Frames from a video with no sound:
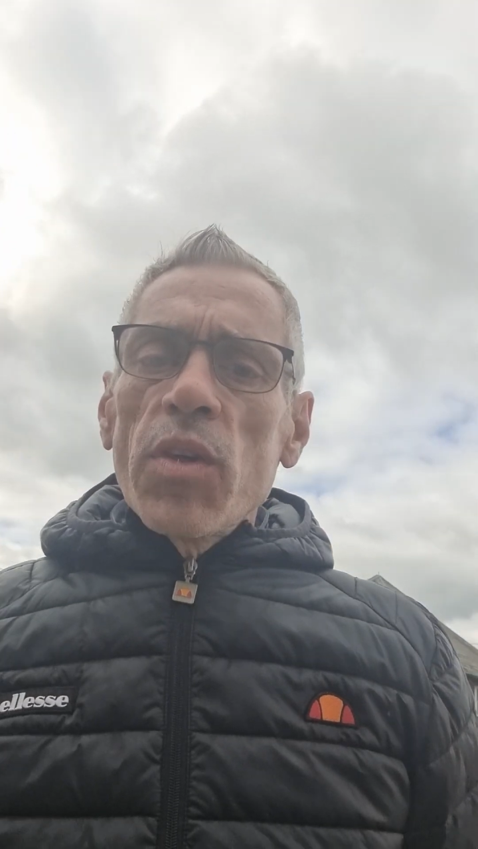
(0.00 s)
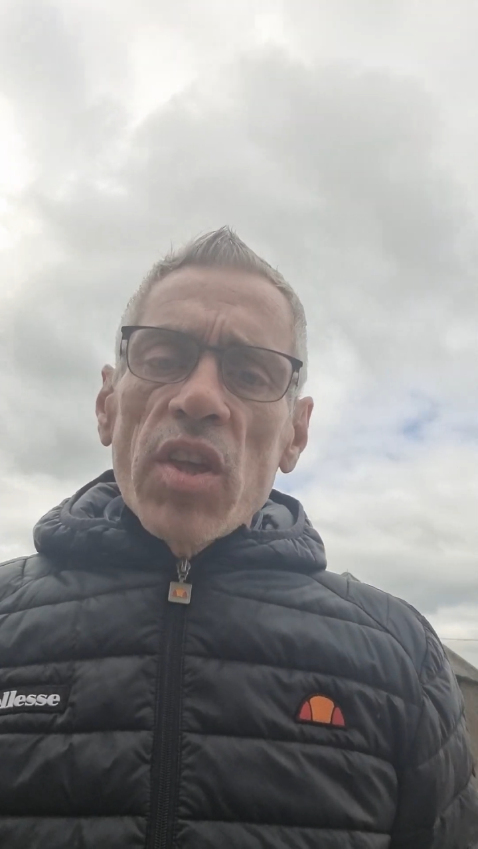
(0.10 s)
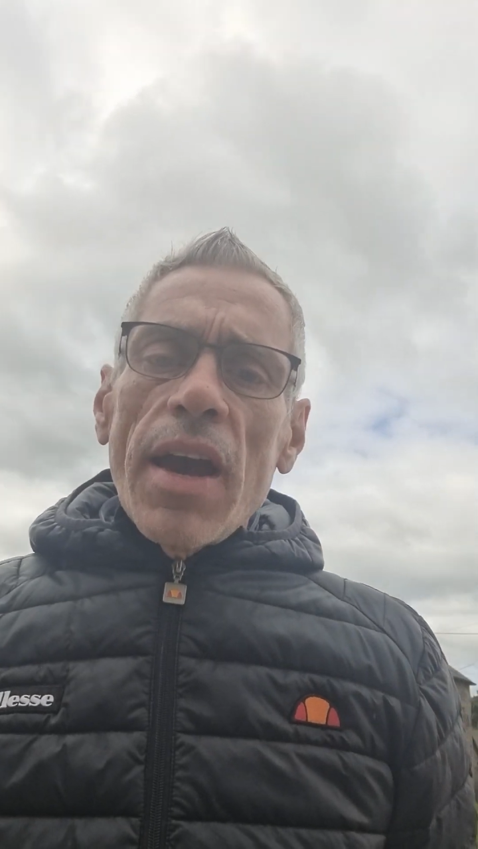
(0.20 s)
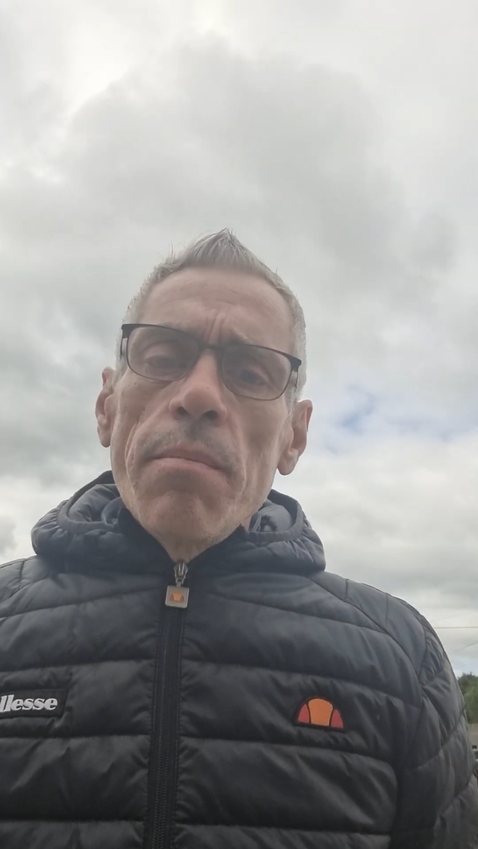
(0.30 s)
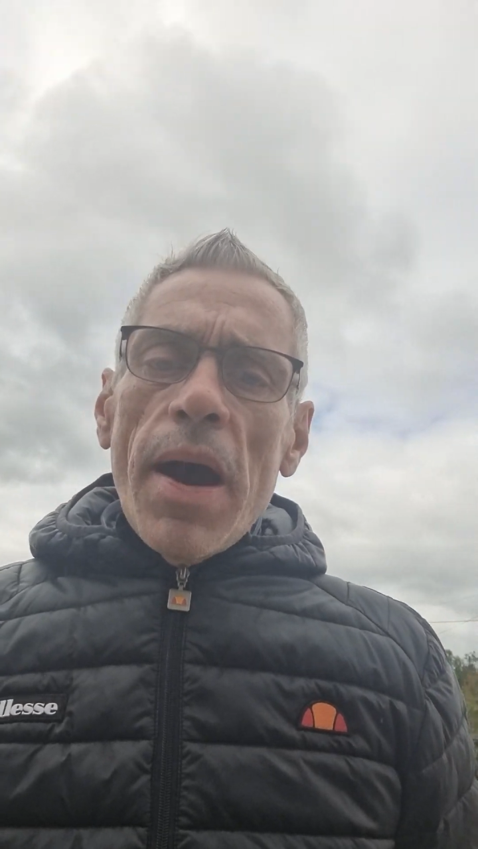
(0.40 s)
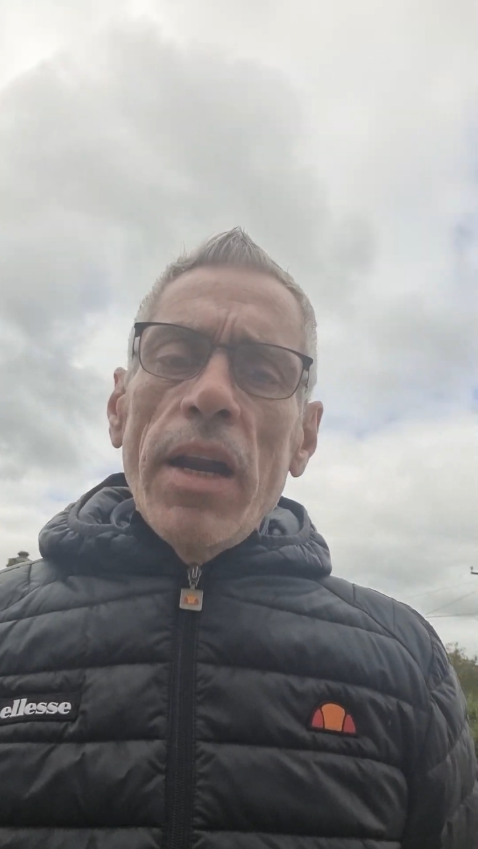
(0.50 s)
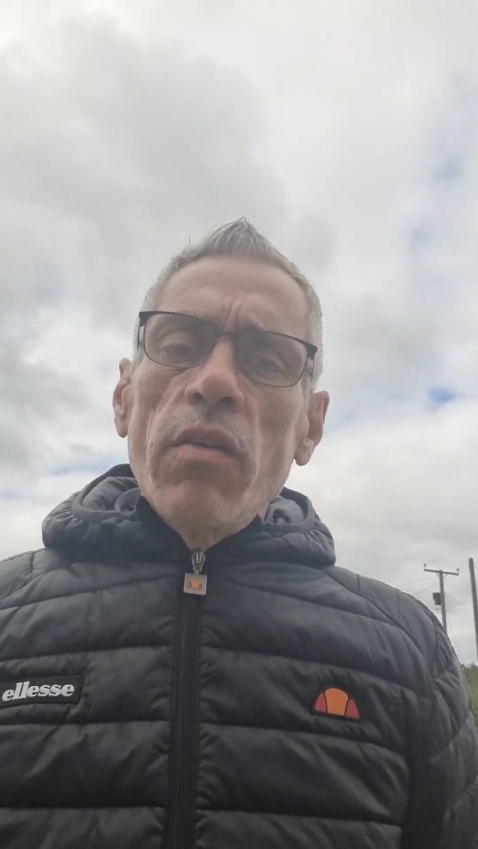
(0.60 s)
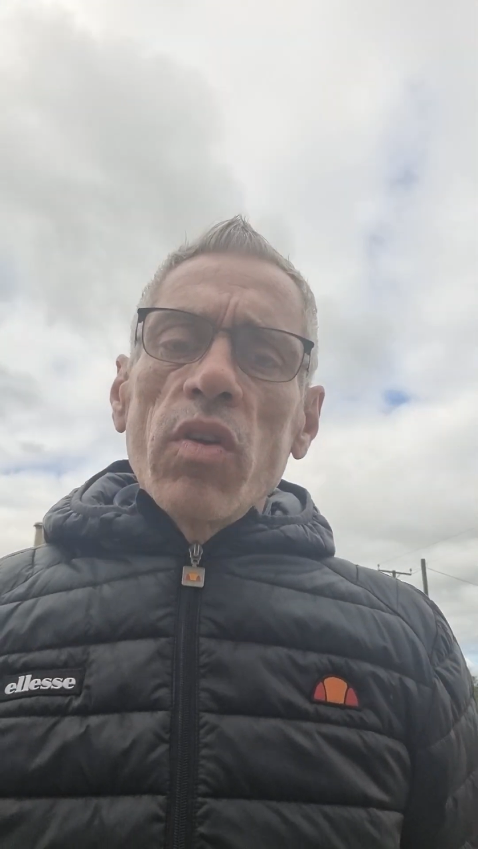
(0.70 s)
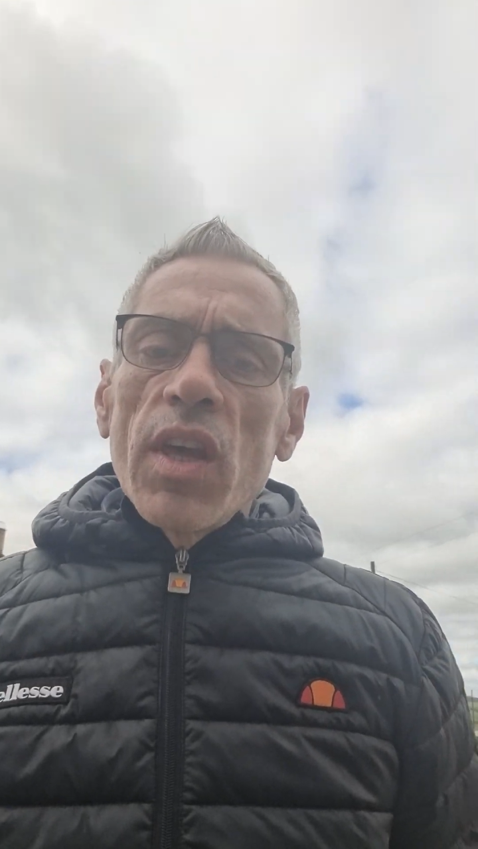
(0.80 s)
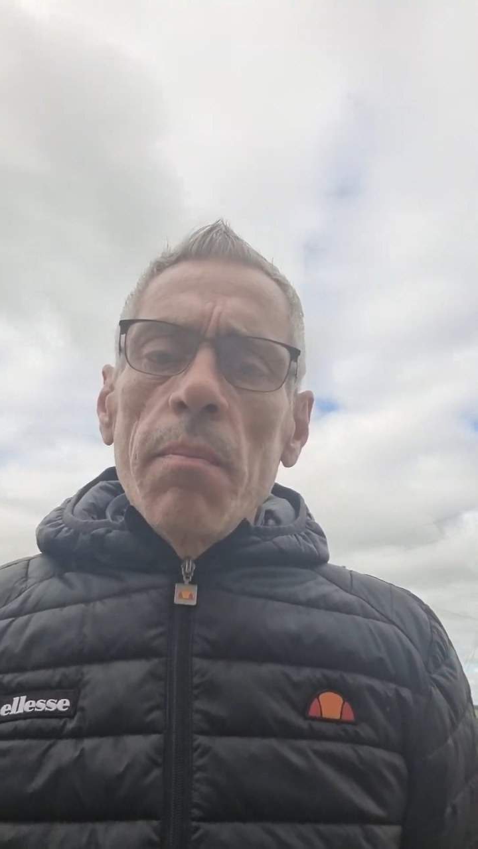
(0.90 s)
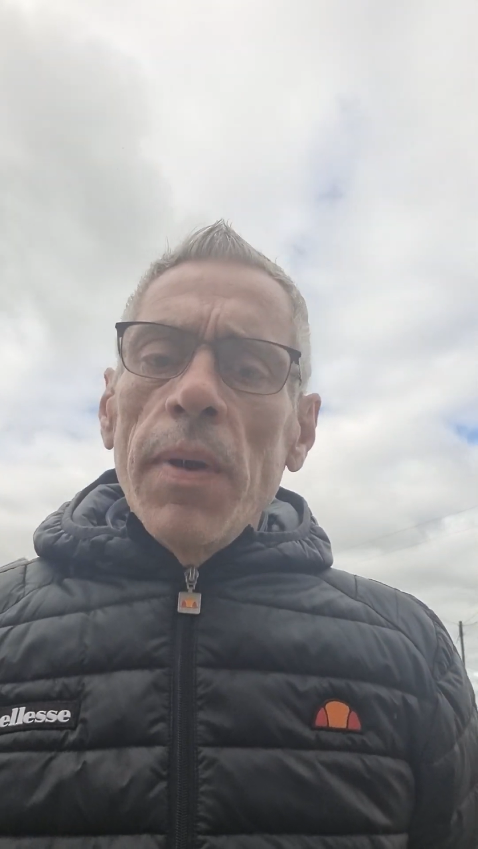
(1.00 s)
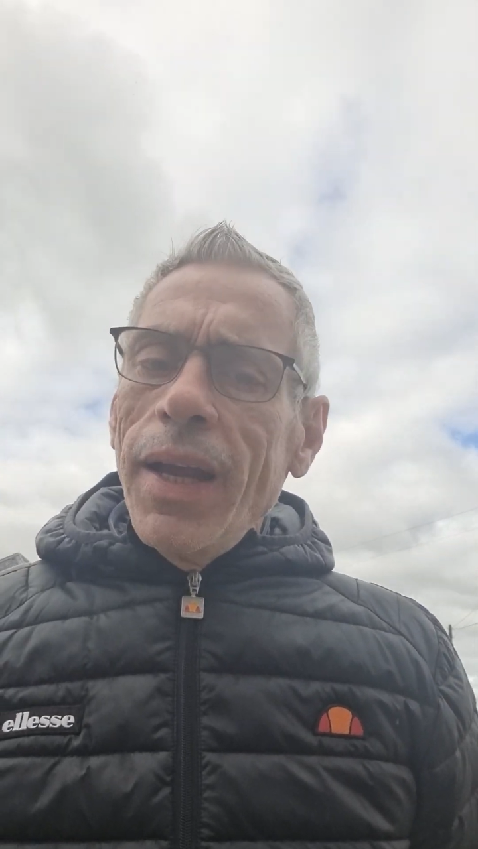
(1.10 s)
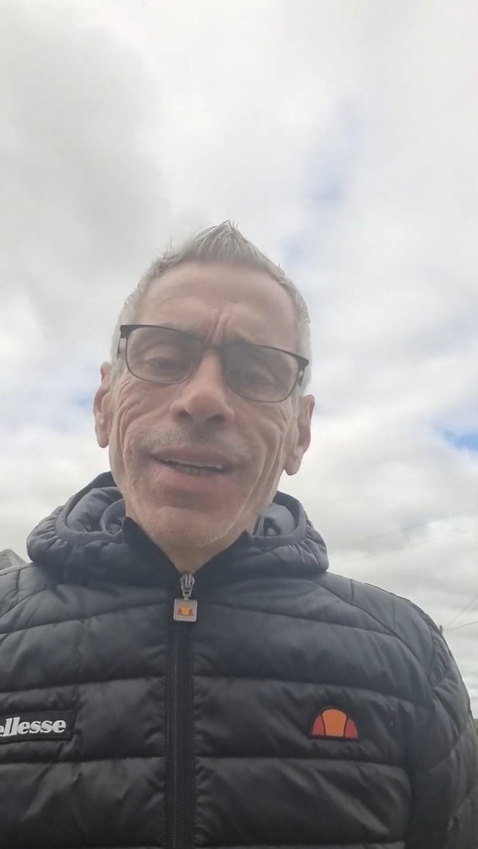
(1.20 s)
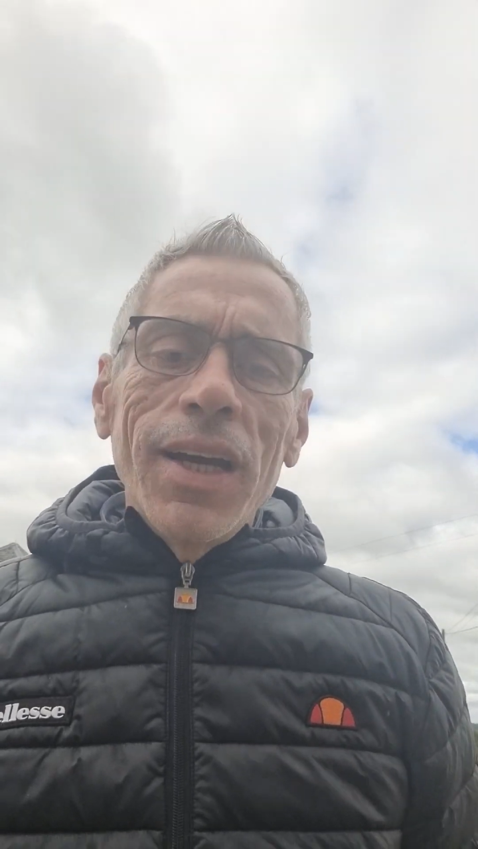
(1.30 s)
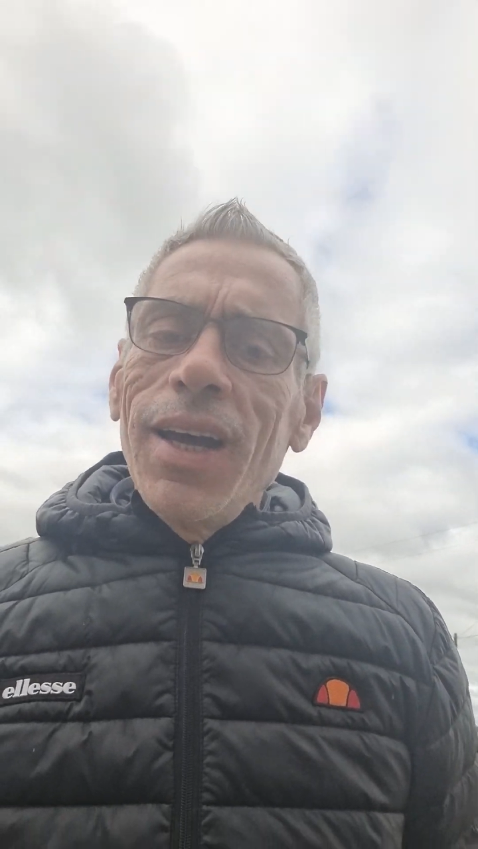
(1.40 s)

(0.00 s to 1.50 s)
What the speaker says: same manner as him. And